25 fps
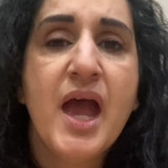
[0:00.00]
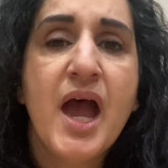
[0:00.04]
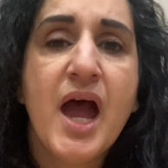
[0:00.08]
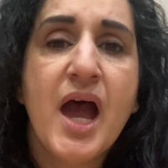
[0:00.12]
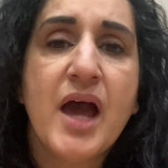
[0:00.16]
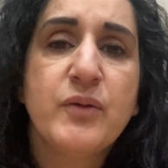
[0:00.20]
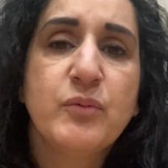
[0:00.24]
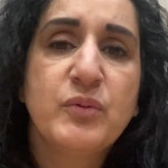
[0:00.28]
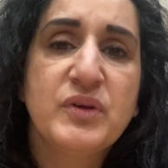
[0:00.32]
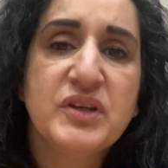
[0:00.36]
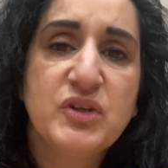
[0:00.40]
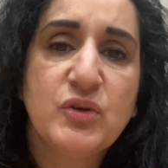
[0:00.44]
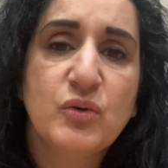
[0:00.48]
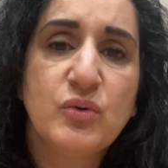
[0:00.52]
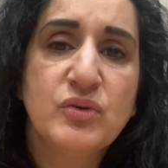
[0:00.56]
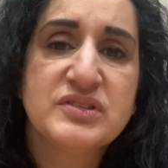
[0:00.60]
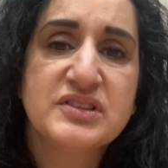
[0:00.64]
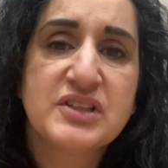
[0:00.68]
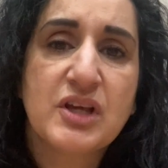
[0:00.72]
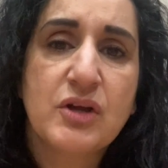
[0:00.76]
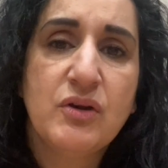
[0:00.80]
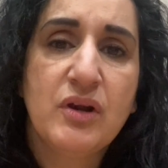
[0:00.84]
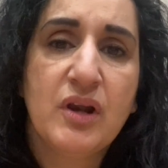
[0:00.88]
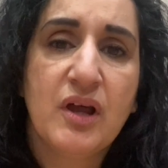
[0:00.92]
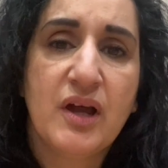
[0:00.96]
and we'd
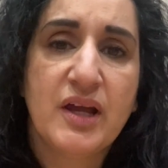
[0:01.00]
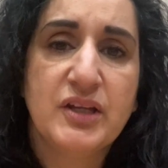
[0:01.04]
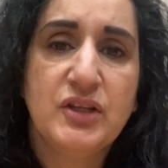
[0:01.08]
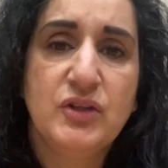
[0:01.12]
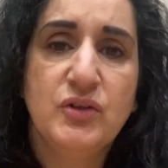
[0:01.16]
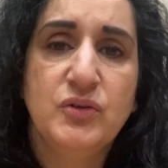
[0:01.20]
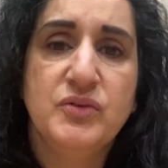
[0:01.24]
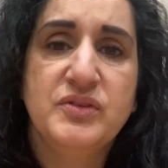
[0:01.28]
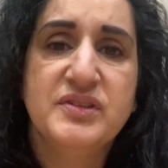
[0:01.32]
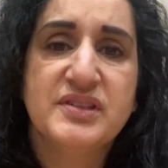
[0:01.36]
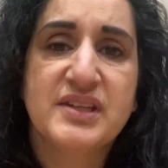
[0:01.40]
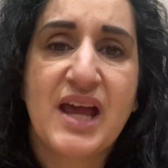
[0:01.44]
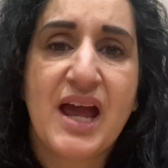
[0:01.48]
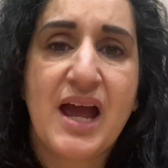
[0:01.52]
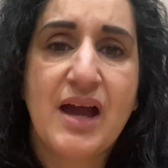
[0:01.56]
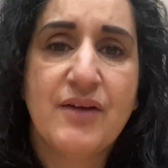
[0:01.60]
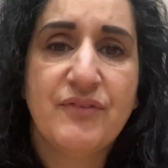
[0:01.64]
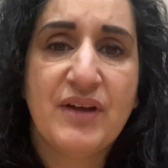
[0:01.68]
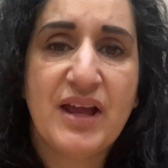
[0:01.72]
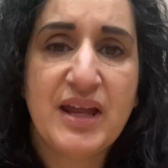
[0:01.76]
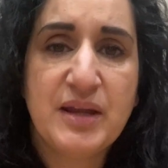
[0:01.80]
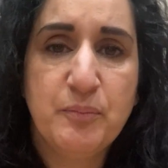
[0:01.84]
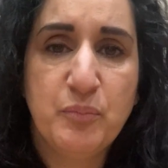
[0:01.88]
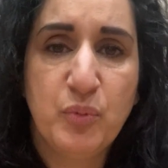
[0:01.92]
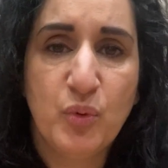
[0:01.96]
also like you to have
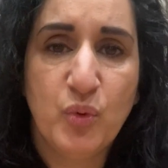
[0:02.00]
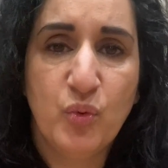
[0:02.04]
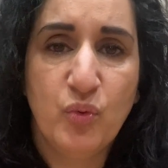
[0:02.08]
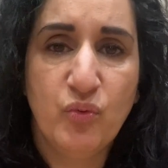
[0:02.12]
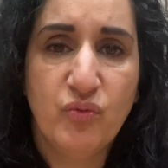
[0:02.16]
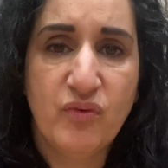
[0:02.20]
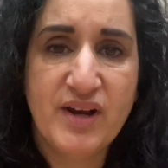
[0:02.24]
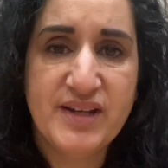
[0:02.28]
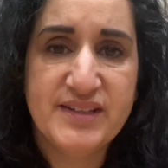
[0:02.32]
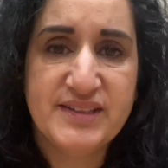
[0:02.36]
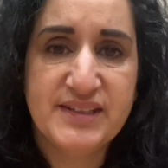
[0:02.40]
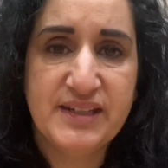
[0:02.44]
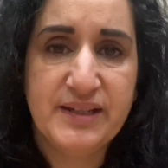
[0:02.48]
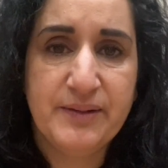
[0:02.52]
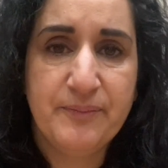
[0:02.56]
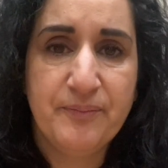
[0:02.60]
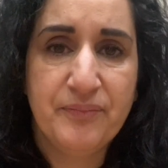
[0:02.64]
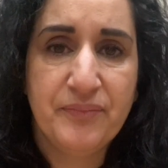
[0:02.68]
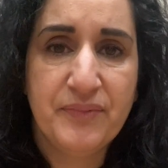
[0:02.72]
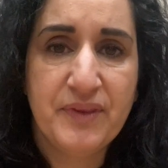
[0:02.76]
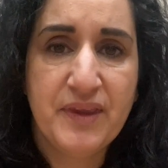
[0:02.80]
a ball ready.